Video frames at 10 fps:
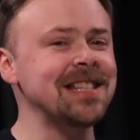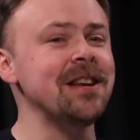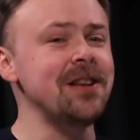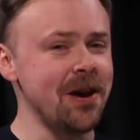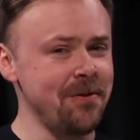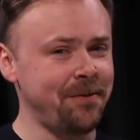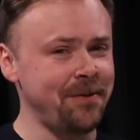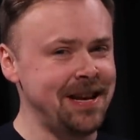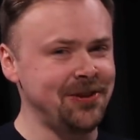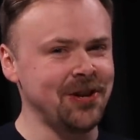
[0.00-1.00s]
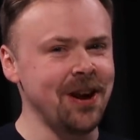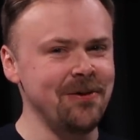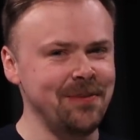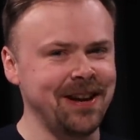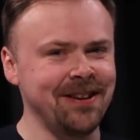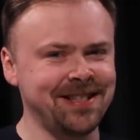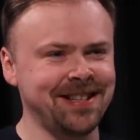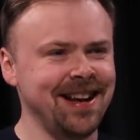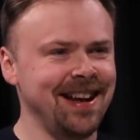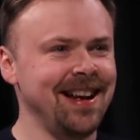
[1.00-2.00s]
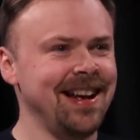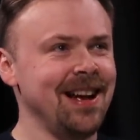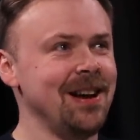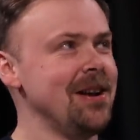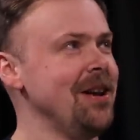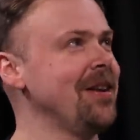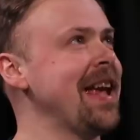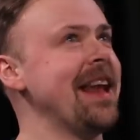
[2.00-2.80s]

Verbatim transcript: is a no fee show because. Well, you don't get sure. paid. Look